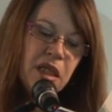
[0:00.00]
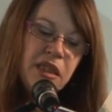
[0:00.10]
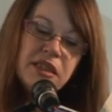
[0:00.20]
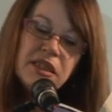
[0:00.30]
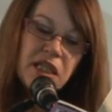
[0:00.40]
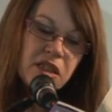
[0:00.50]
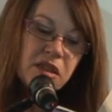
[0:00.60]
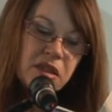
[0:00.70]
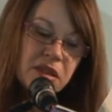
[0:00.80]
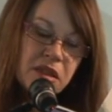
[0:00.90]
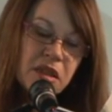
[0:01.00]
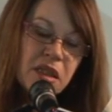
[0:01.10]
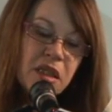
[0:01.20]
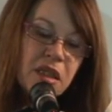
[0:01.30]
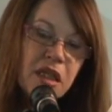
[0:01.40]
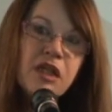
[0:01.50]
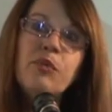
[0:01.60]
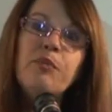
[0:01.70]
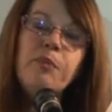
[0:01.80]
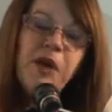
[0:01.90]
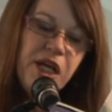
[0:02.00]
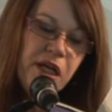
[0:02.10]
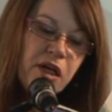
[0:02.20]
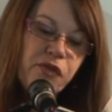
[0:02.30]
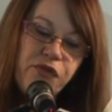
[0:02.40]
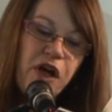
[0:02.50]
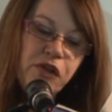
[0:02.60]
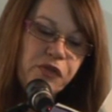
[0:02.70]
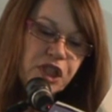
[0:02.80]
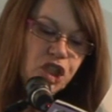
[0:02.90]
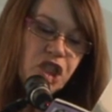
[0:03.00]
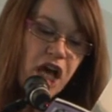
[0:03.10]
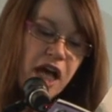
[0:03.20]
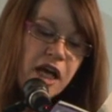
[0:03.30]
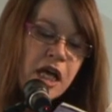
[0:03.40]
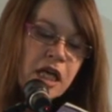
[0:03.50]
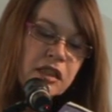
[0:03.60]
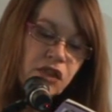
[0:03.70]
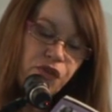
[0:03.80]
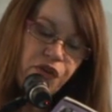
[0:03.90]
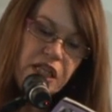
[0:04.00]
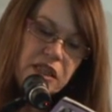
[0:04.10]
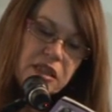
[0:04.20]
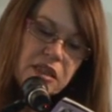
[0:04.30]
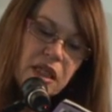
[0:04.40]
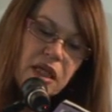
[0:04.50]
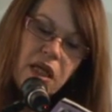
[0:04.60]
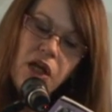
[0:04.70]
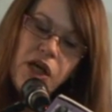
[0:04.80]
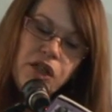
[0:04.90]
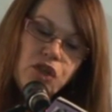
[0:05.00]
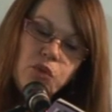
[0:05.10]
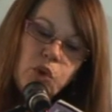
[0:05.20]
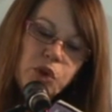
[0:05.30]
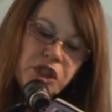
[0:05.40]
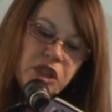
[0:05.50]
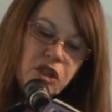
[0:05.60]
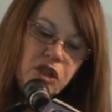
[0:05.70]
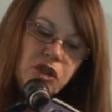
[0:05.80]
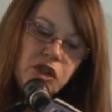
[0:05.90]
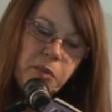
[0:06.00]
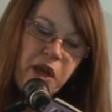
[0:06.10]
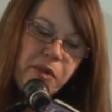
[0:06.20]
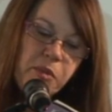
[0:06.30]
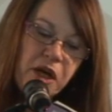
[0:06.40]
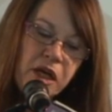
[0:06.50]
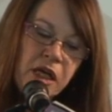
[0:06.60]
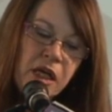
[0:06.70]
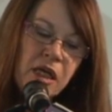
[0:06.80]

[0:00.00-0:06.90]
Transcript: He sits in a pink velvet chair, his face inclined towards his newspaper,